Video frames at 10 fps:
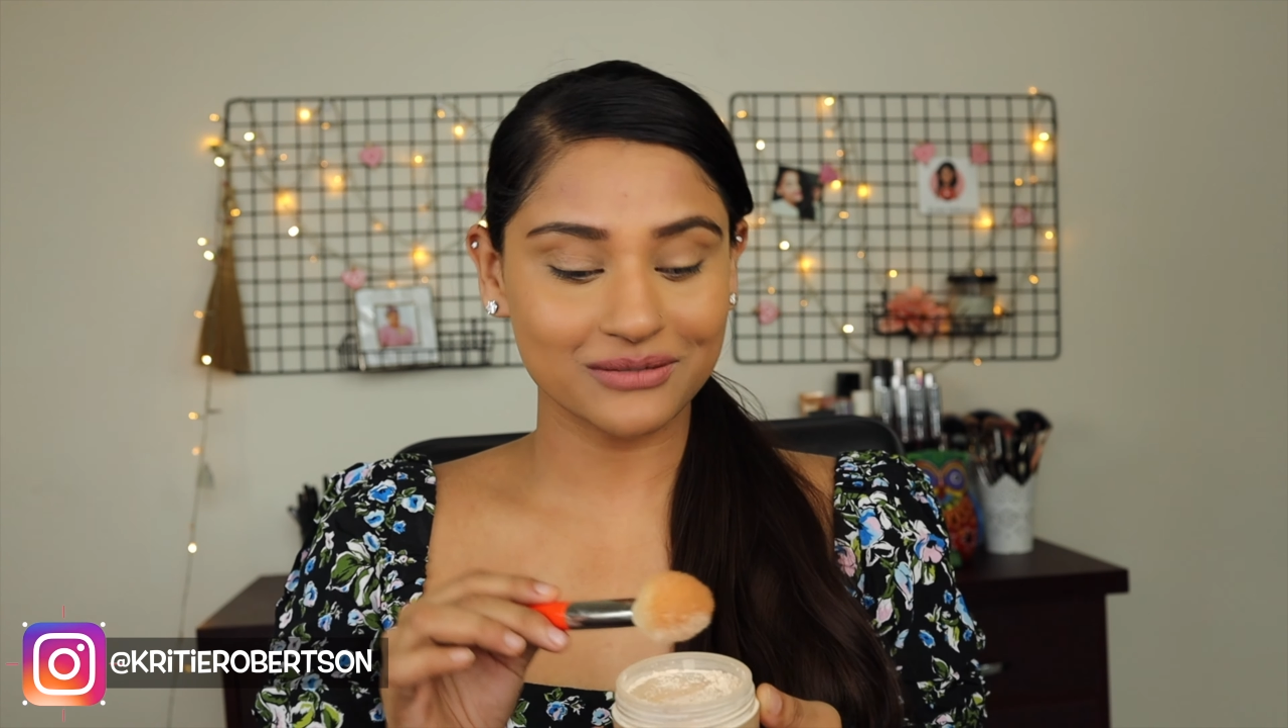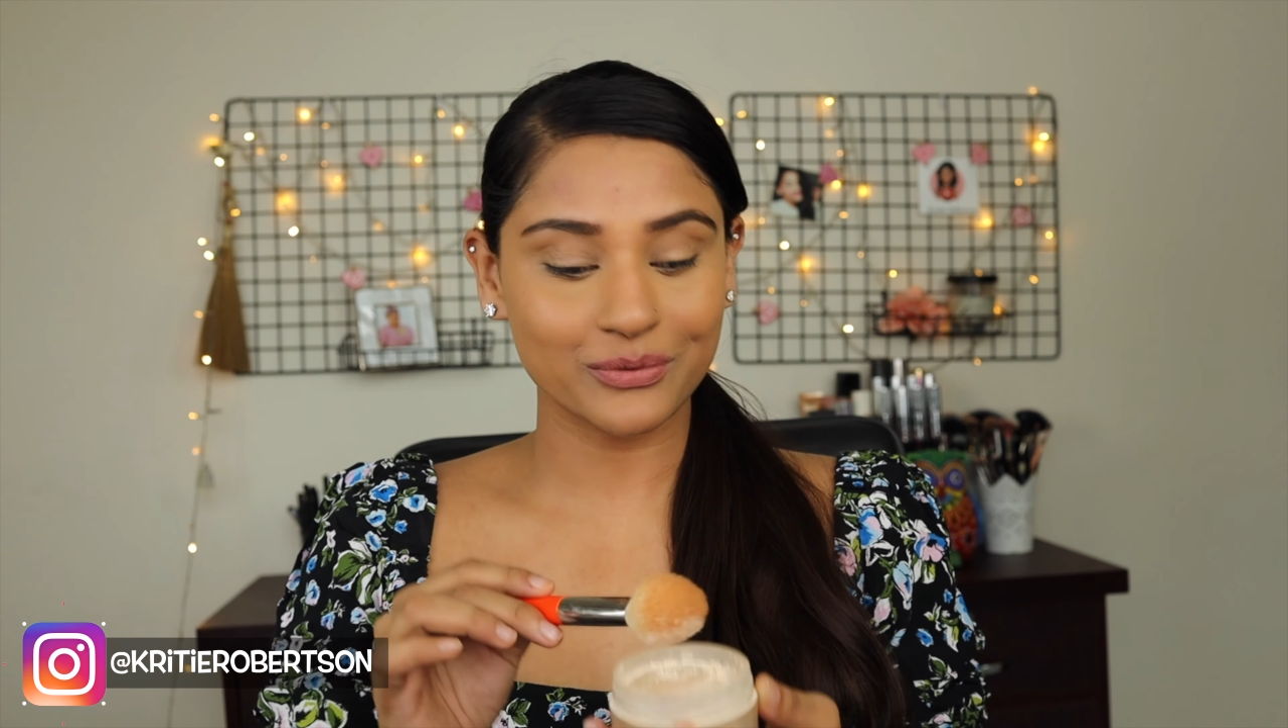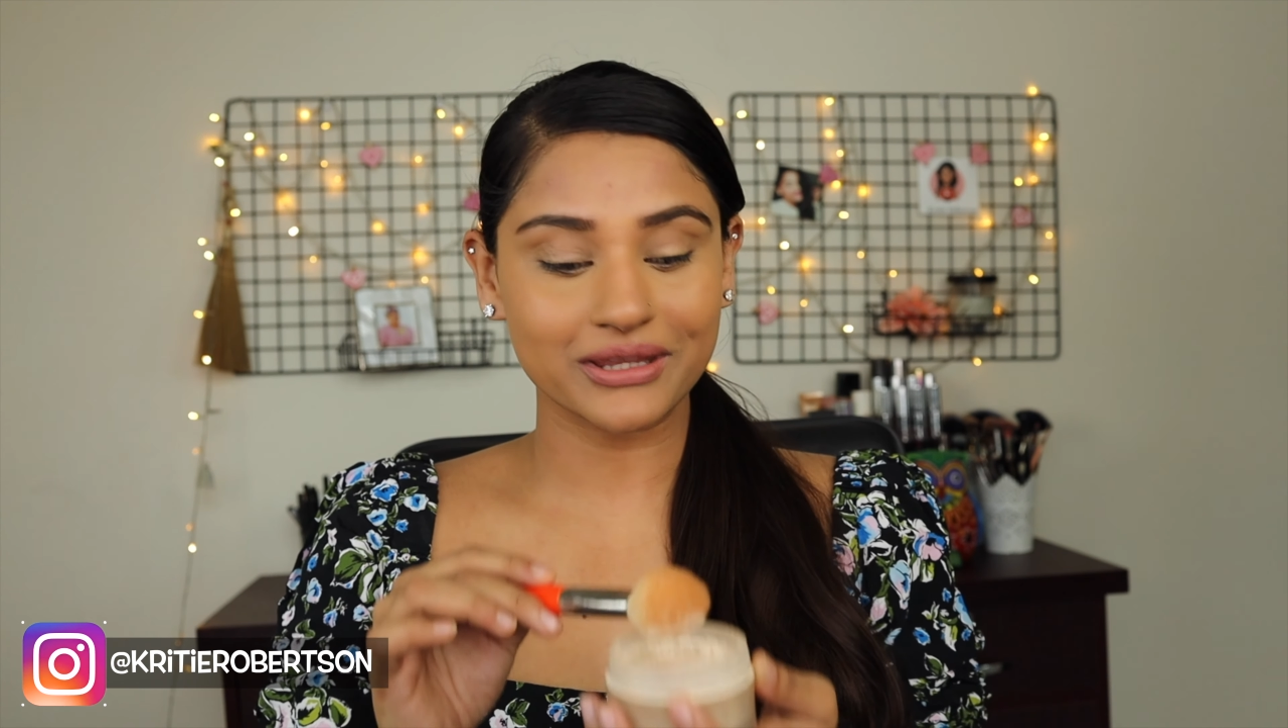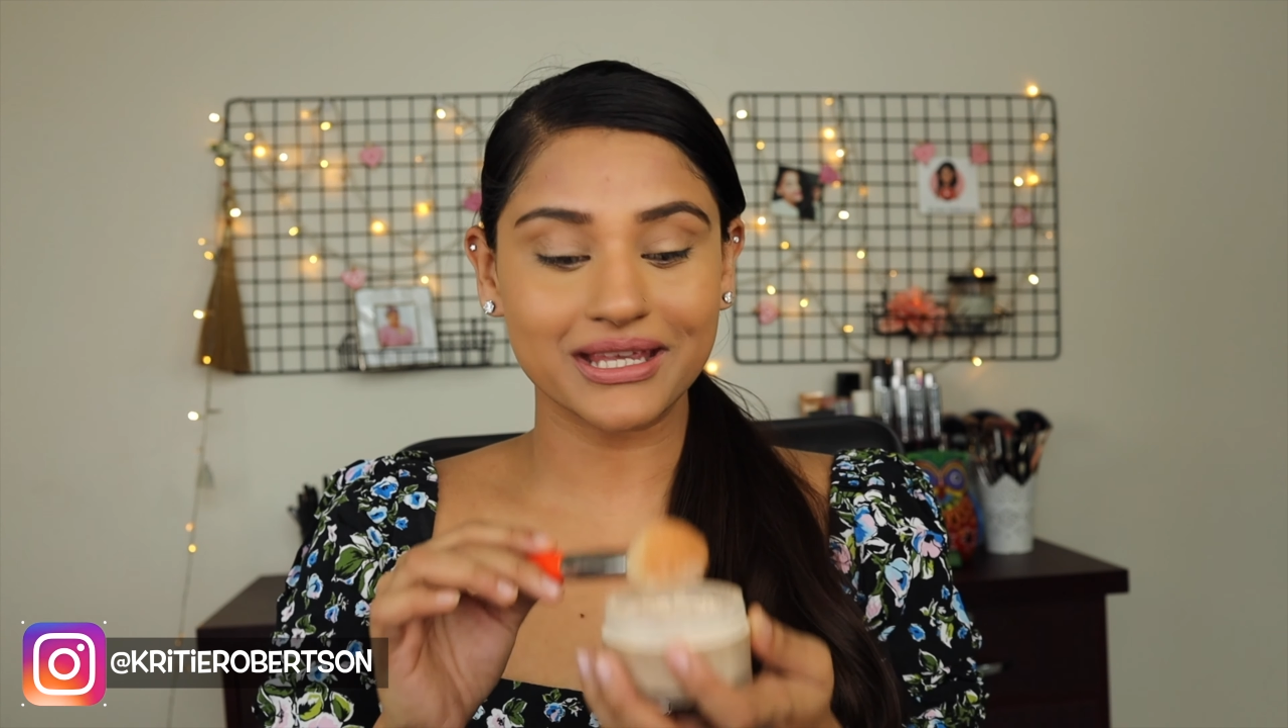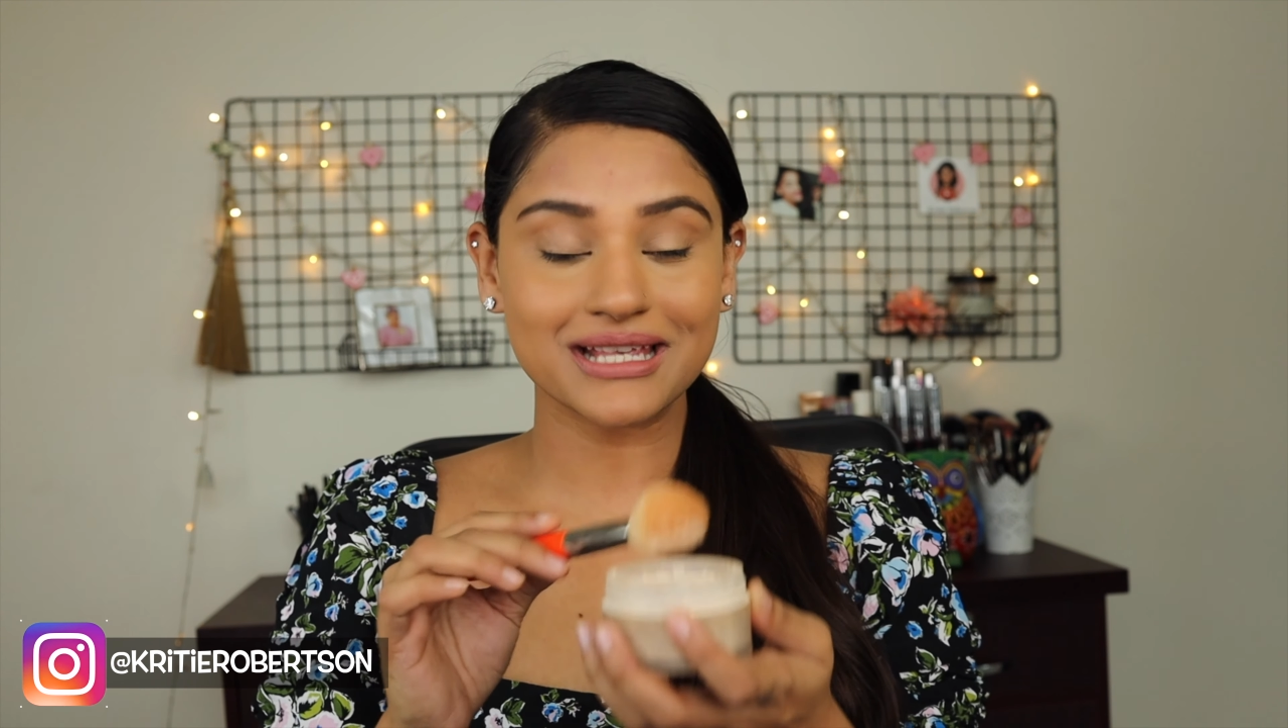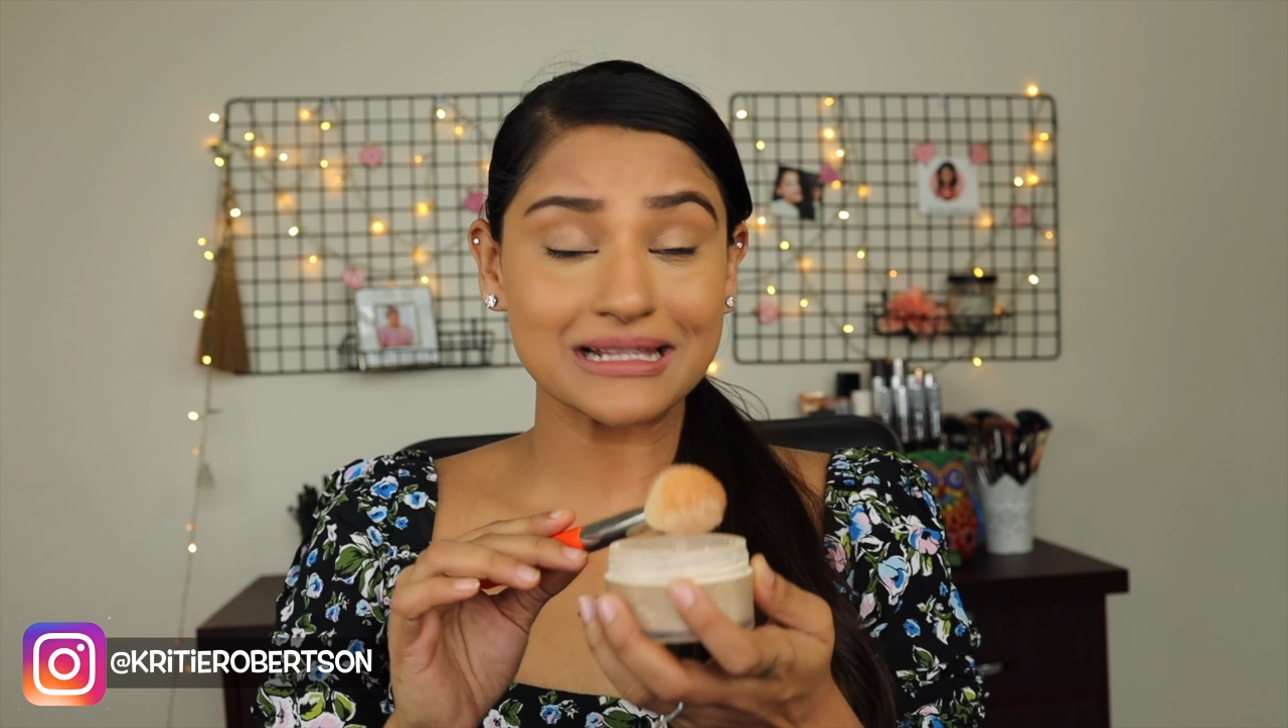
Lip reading: with this